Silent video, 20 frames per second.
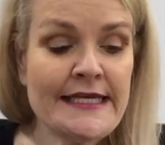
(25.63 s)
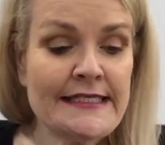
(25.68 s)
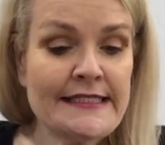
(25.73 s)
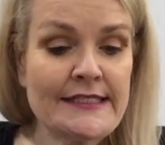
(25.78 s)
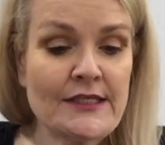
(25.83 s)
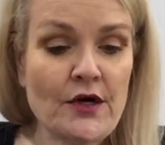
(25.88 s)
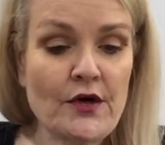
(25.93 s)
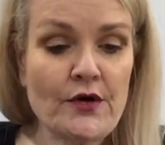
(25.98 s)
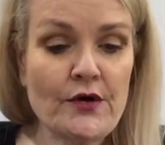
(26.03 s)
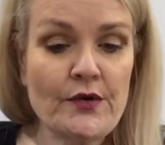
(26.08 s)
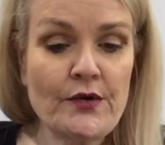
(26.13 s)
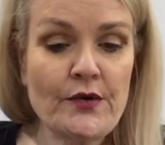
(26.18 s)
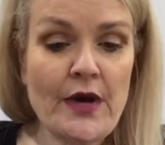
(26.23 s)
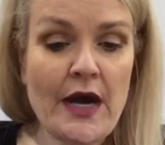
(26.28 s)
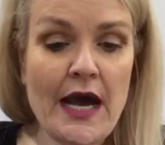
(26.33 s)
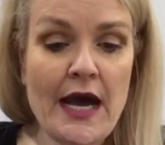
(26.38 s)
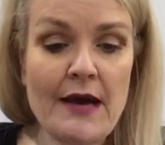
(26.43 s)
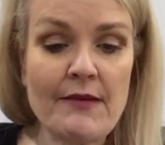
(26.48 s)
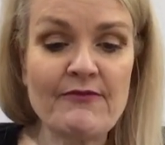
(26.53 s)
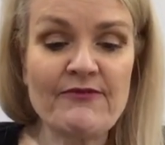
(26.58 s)
So
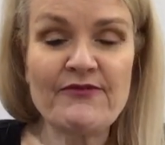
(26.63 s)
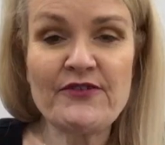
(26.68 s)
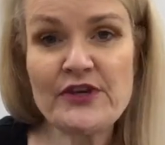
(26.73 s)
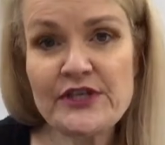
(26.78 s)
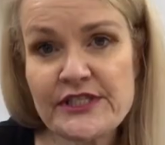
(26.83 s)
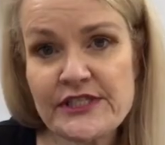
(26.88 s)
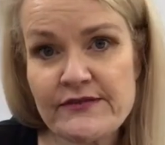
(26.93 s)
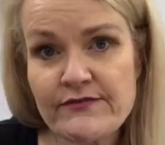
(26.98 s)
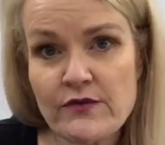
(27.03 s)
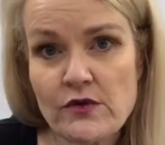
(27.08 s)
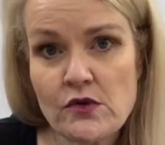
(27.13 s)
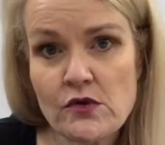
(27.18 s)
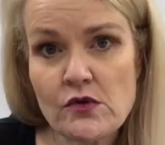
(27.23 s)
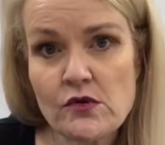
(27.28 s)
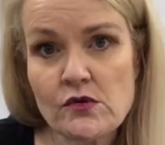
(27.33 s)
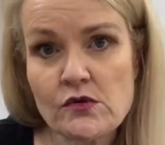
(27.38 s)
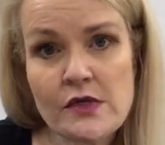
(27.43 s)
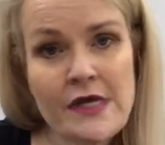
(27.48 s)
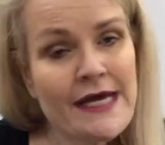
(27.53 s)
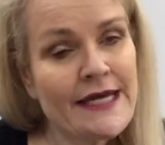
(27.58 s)
first of
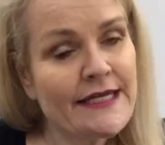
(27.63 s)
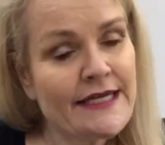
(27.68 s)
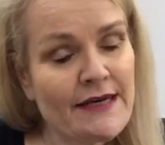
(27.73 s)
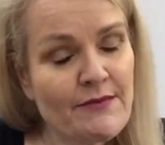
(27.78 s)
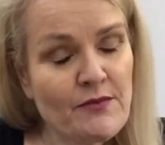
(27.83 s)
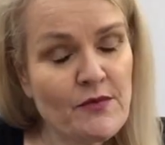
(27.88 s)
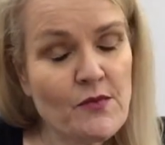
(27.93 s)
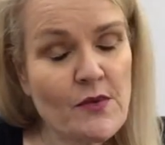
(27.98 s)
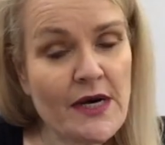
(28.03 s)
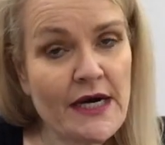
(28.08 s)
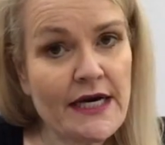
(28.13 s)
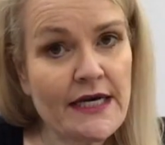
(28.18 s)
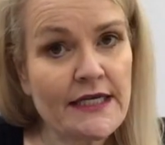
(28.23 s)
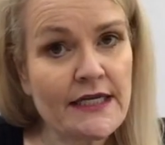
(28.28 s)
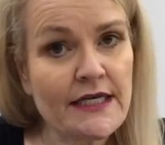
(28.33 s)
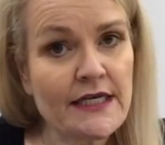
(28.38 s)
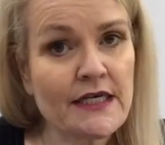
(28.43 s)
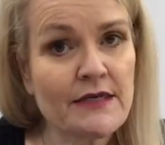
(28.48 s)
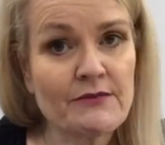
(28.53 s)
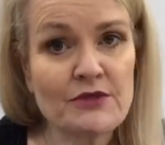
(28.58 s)
all, number
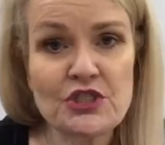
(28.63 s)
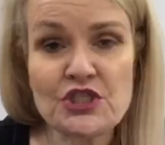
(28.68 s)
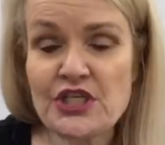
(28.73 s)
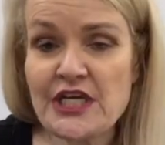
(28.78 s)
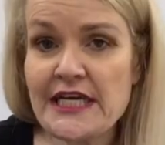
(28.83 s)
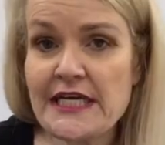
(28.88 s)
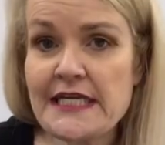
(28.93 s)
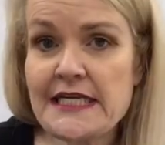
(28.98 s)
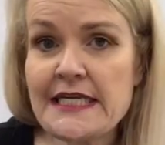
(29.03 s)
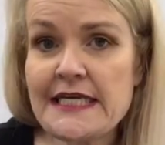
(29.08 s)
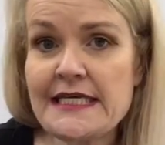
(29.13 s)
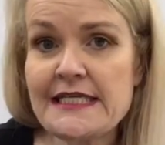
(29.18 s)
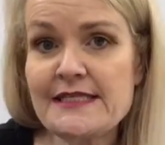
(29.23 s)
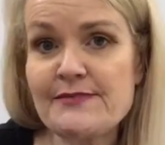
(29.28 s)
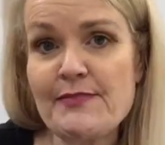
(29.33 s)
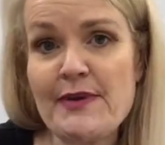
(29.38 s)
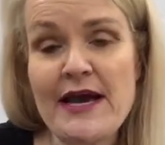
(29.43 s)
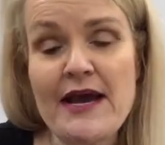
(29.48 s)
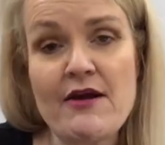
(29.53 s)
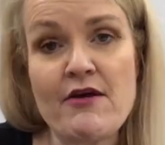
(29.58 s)
one, your machine is
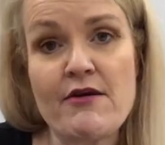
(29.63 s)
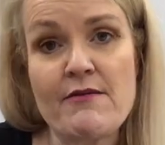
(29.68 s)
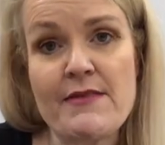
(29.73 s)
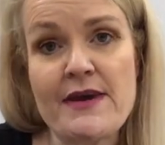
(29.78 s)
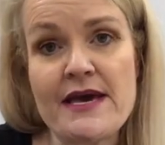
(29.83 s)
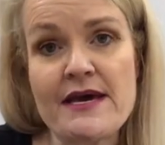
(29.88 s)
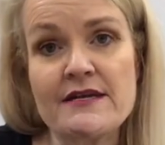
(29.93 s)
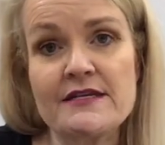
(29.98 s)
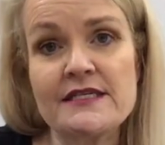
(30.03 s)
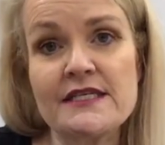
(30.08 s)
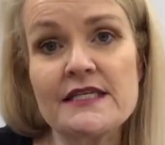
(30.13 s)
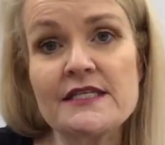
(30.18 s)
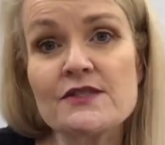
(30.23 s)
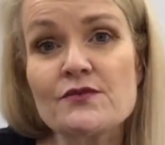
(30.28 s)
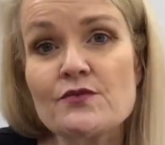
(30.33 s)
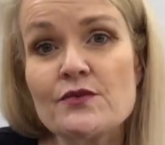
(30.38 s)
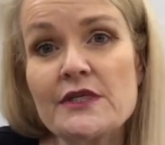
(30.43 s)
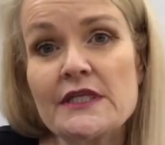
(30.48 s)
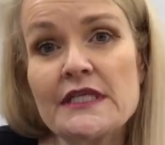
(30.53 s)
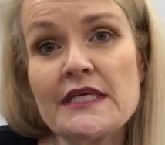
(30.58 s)
paramount.
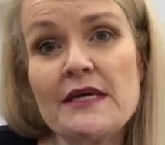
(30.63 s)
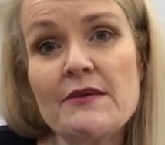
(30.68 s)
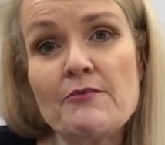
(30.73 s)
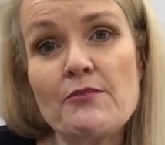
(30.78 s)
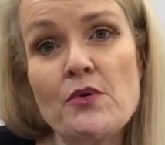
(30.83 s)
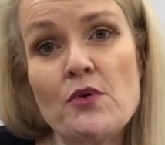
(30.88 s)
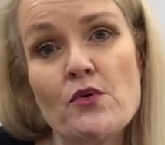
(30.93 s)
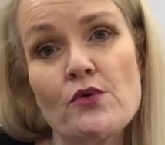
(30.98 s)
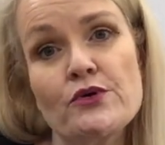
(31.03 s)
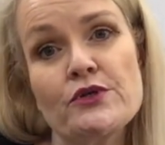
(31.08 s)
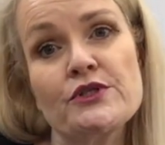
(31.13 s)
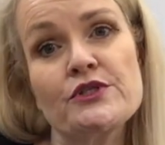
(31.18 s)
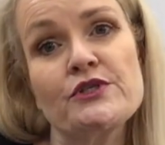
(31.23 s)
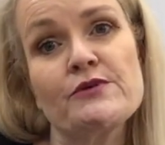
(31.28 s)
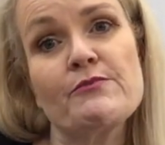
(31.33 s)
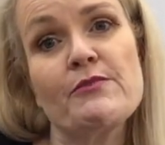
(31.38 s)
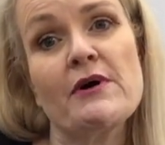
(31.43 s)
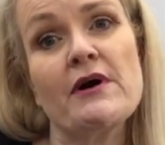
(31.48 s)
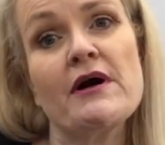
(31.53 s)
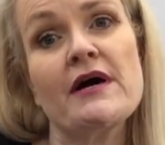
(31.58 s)
It's really important to
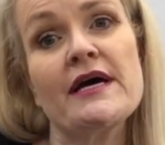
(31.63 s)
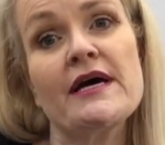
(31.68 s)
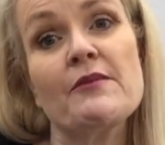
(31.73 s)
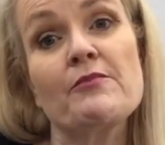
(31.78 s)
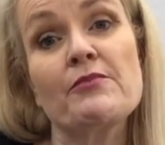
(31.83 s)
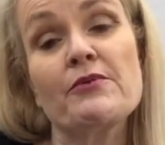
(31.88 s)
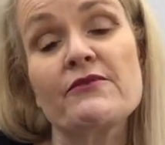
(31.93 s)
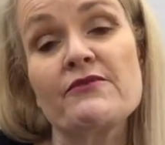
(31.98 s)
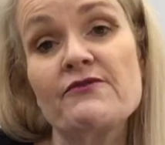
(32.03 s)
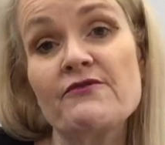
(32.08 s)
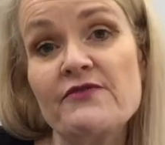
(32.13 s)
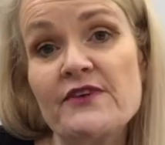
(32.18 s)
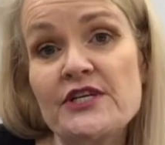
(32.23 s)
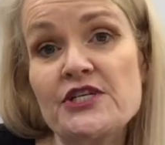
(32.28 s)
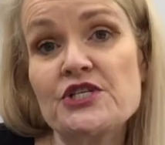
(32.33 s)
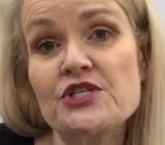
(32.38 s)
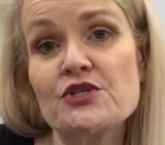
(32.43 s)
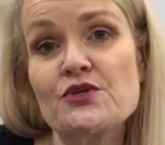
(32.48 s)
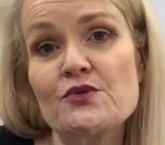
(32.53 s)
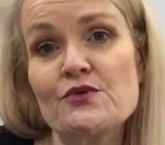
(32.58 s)
buy a
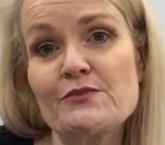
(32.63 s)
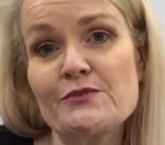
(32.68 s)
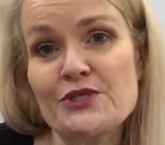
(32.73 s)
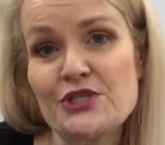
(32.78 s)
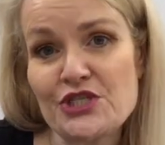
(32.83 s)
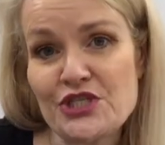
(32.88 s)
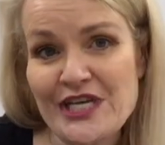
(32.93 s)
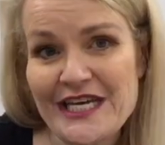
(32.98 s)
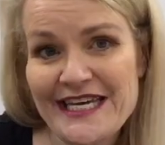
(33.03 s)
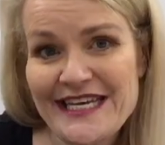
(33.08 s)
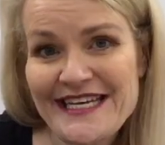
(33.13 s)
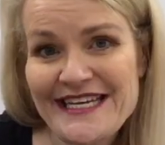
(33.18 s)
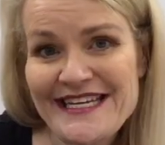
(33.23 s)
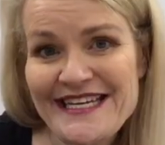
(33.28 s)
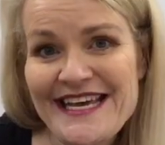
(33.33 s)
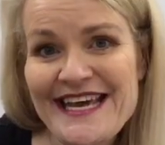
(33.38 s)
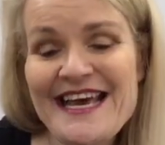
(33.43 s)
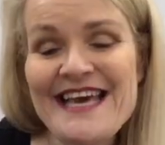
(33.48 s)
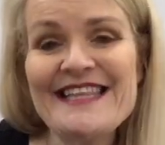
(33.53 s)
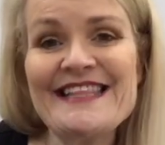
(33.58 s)
professional machine
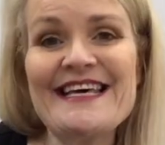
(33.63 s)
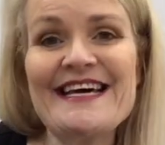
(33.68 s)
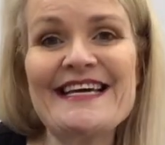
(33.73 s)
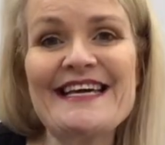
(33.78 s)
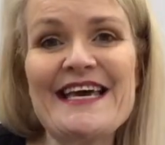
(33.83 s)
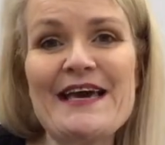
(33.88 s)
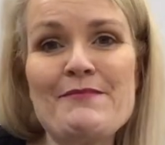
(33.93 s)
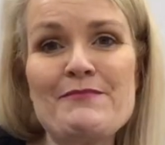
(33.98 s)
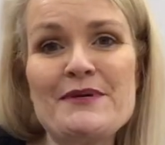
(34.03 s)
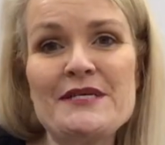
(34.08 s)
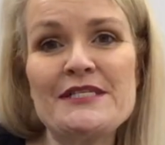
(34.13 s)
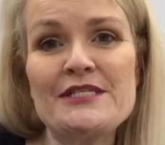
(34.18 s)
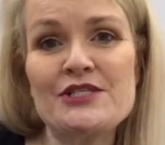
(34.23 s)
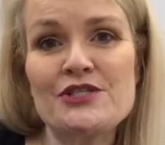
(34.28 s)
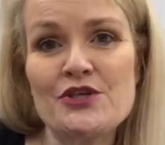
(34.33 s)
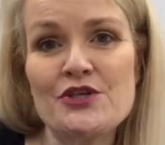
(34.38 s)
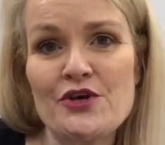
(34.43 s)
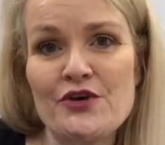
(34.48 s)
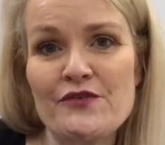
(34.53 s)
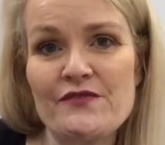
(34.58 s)
that can be
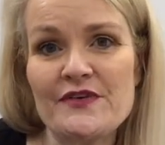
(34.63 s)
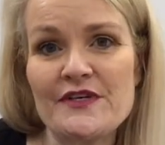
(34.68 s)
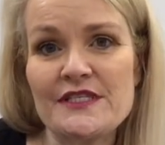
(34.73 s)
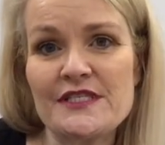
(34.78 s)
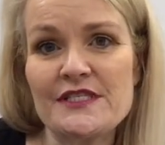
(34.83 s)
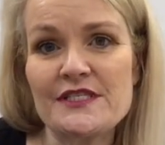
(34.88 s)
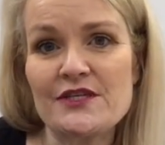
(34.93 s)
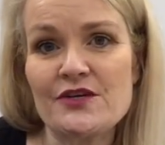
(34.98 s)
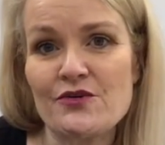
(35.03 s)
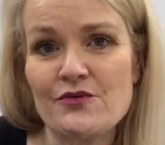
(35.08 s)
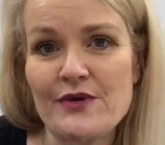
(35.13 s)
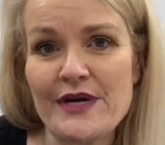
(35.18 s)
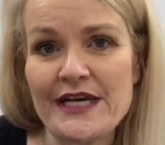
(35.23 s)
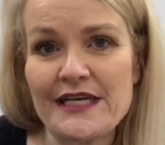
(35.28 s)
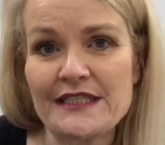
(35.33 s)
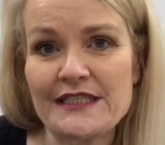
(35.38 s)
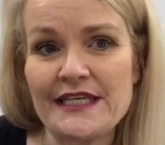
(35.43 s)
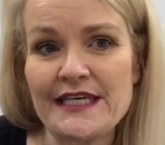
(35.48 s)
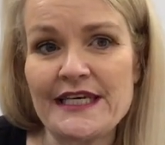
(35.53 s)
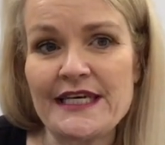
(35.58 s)
serviced
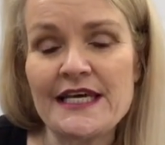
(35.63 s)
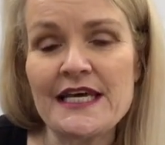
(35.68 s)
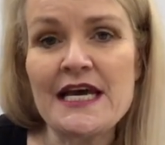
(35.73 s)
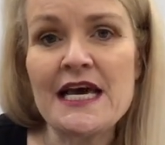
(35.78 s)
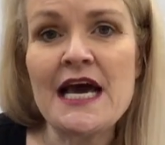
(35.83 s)
correctly.